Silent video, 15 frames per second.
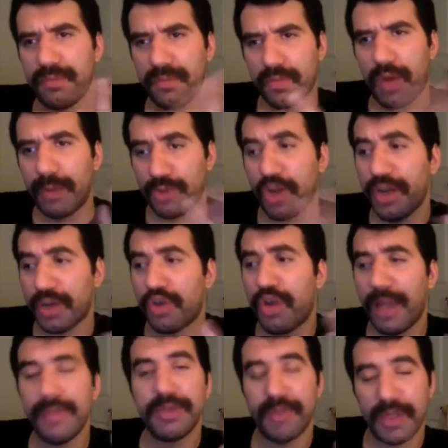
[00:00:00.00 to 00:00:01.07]
I'm trying to
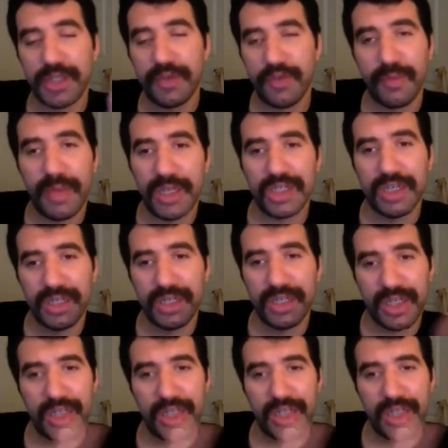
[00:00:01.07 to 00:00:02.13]
cram as much information in as
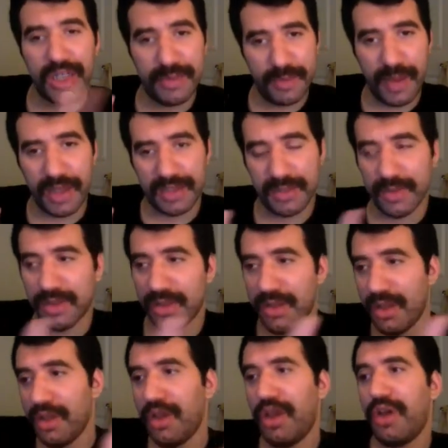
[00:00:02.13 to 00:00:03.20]
little time as possible,
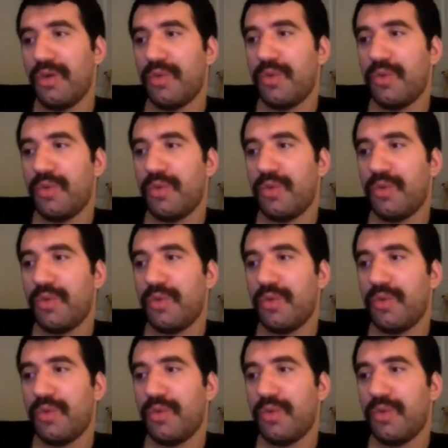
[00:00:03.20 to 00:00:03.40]
mm-hmm.